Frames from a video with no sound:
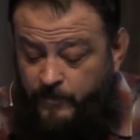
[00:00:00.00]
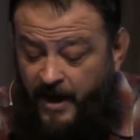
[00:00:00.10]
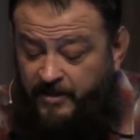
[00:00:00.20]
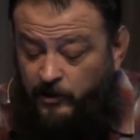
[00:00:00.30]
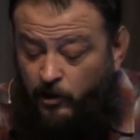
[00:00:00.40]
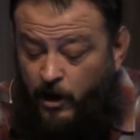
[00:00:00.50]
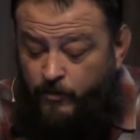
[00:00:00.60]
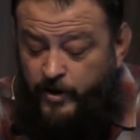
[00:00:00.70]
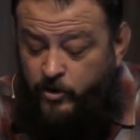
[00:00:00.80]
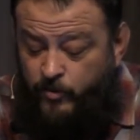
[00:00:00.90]
And the Lord
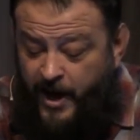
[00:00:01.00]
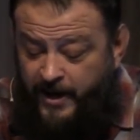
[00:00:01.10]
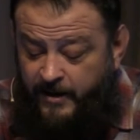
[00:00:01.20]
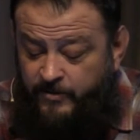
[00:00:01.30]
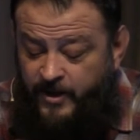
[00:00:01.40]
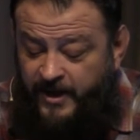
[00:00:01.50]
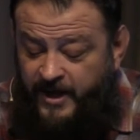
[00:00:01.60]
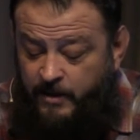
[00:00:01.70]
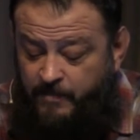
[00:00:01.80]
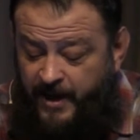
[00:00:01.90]
regretted that he
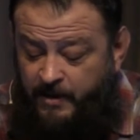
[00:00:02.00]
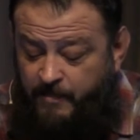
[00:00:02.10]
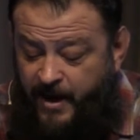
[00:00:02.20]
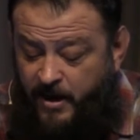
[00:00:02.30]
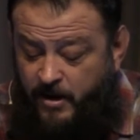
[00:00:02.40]
had made man